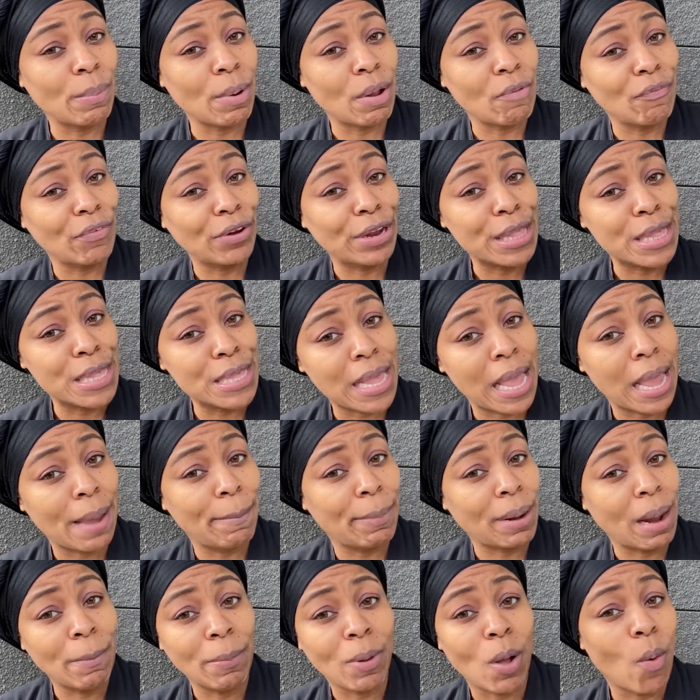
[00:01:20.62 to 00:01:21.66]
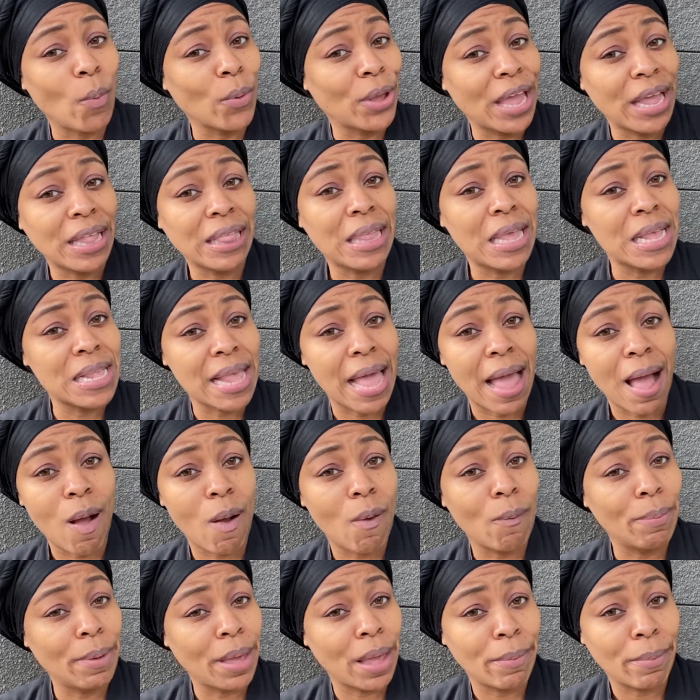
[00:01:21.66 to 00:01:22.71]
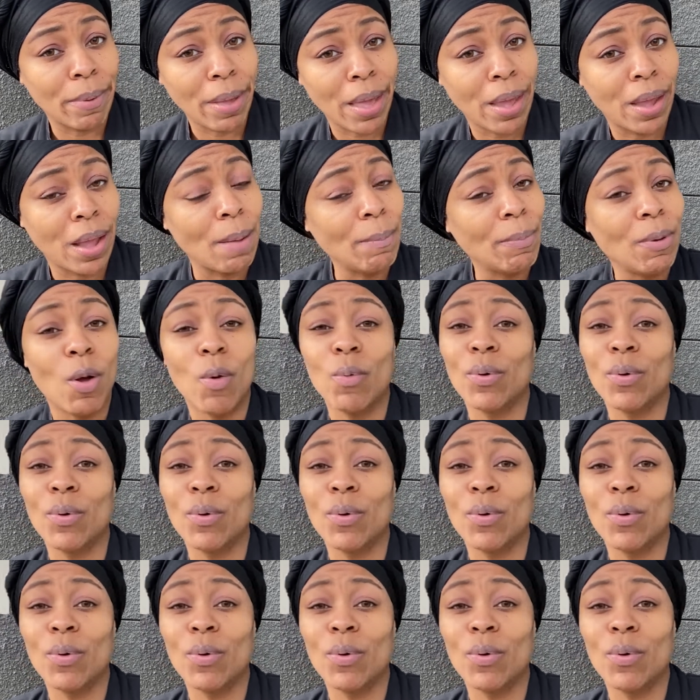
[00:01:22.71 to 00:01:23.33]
say what I'm finna say, but I'm gonna get this out, baby. I'm